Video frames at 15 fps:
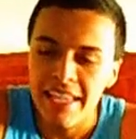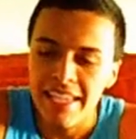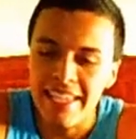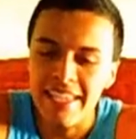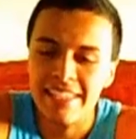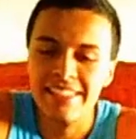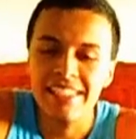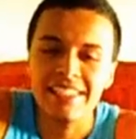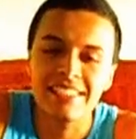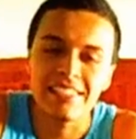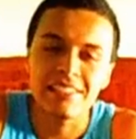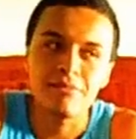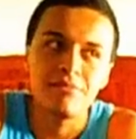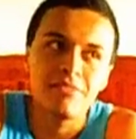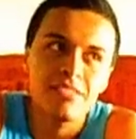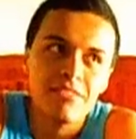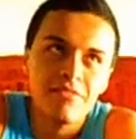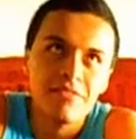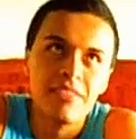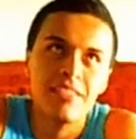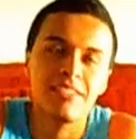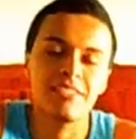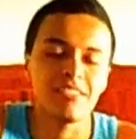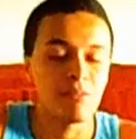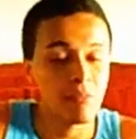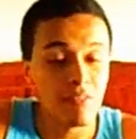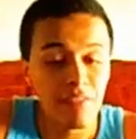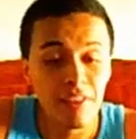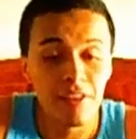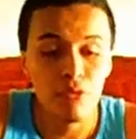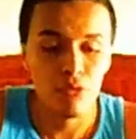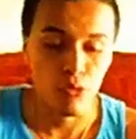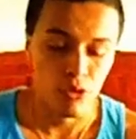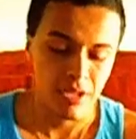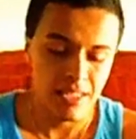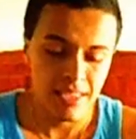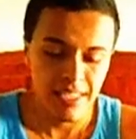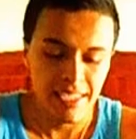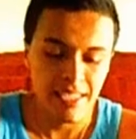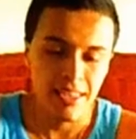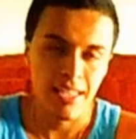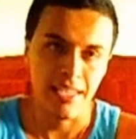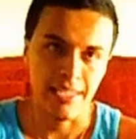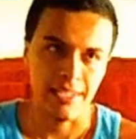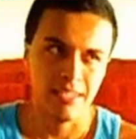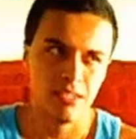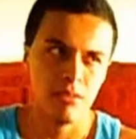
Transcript: is that some of the really like